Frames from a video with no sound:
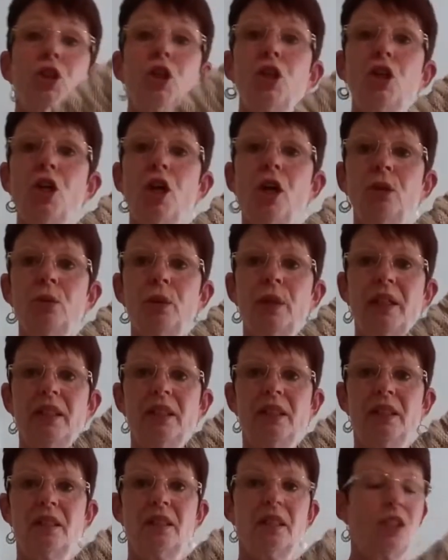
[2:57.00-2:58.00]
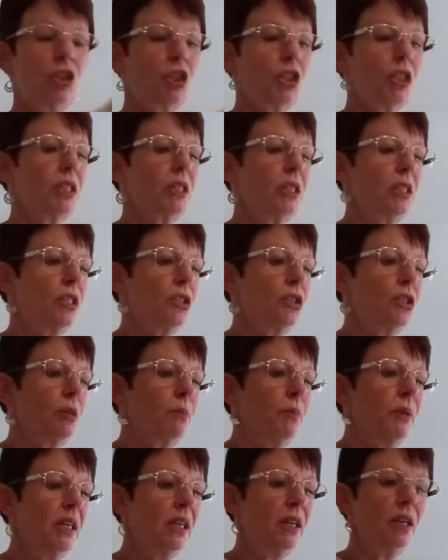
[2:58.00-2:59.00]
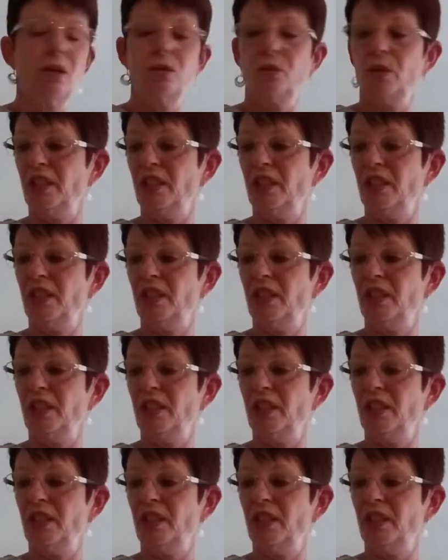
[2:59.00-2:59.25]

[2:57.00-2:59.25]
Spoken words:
a low heat. It just needs to be a low